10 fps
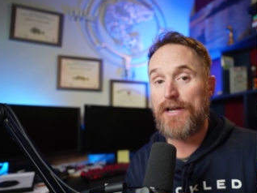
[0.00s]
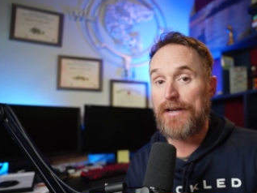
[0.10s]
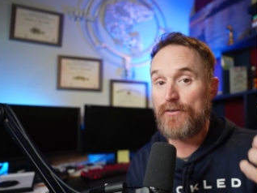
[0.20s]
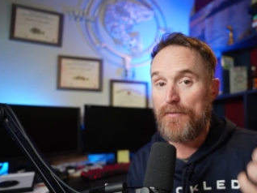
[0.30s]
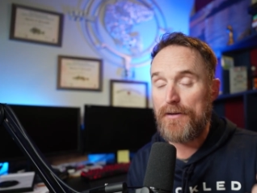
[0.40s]

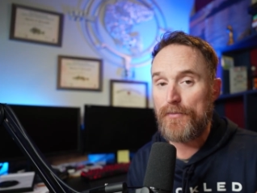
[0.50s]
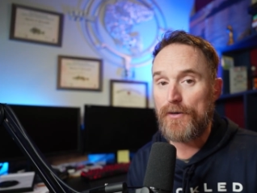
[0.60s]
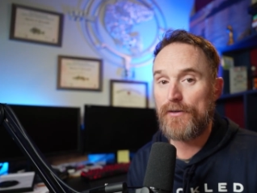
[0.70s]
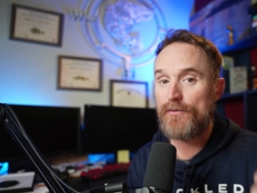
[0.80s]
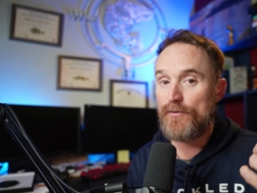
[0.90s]
And
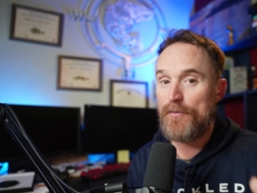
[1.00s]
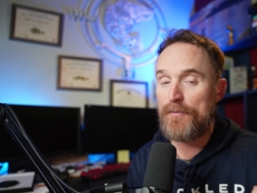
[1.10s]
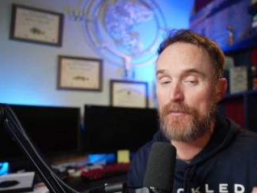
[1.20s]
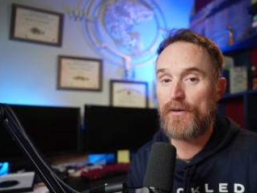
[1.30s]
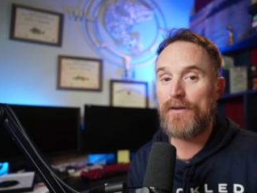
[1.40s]
remember,
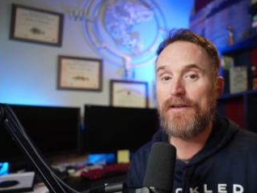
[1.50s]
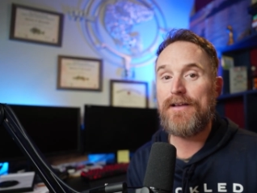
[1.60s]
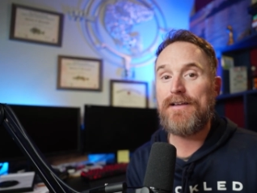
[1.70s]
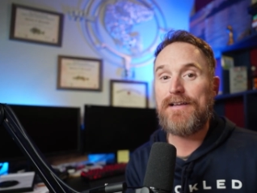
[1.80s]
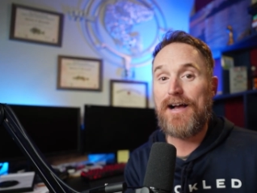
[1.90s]
remember,
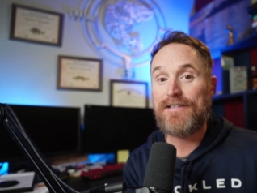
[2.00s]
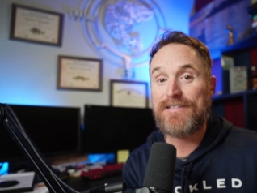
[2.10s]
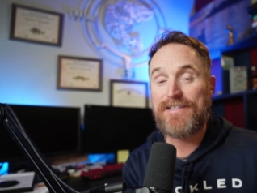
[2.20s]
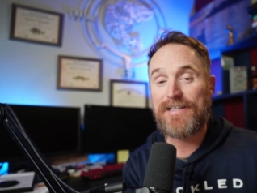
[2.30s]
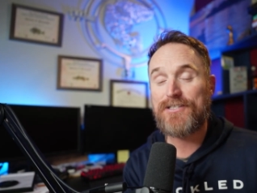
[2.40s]
a
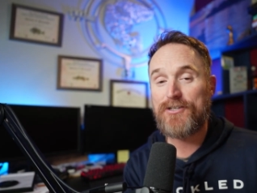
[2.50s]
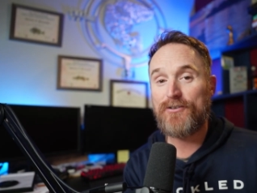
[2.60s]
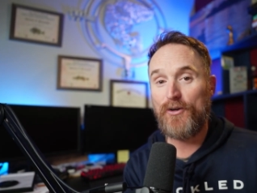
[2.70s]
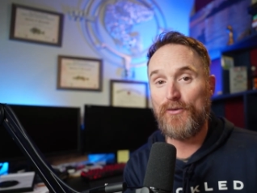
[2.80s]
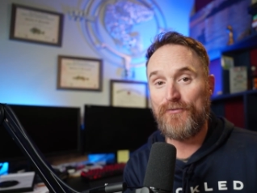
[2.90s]
six year
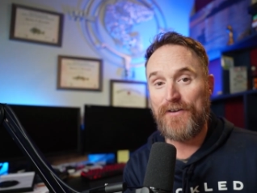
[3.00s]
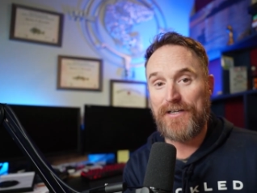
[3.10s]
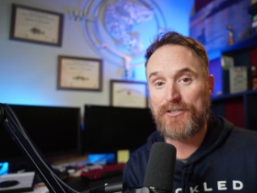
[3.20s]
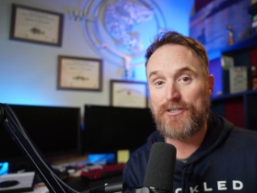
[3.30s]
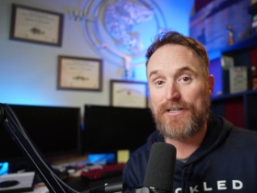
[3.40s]
old
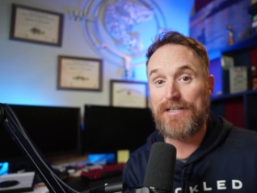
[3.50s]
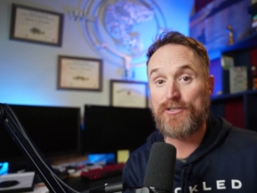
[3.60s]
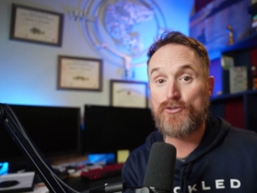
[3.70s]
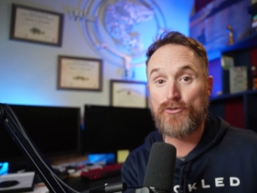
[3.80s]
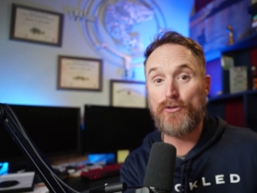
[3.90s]
fish
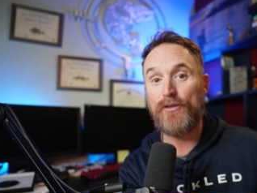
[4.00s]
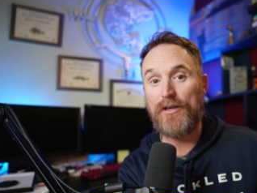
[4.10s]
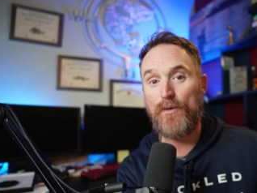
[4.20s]
is truly